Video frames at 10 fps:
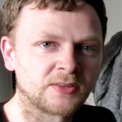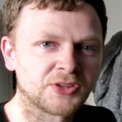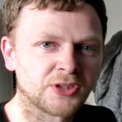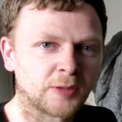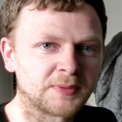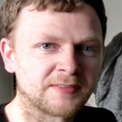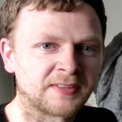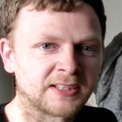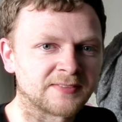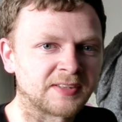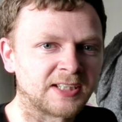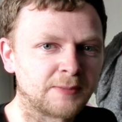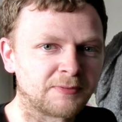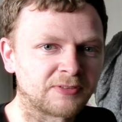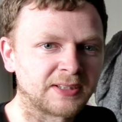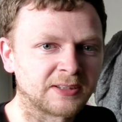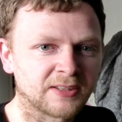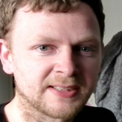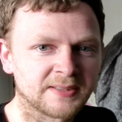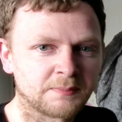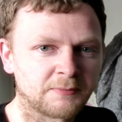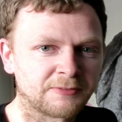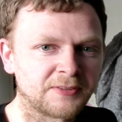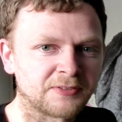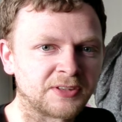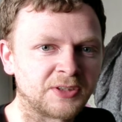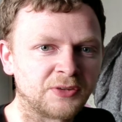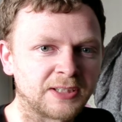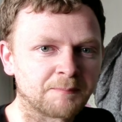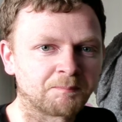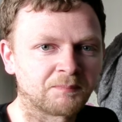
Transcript: 2 copies of Knight of the Keep, 3 cost, 3/3 unit,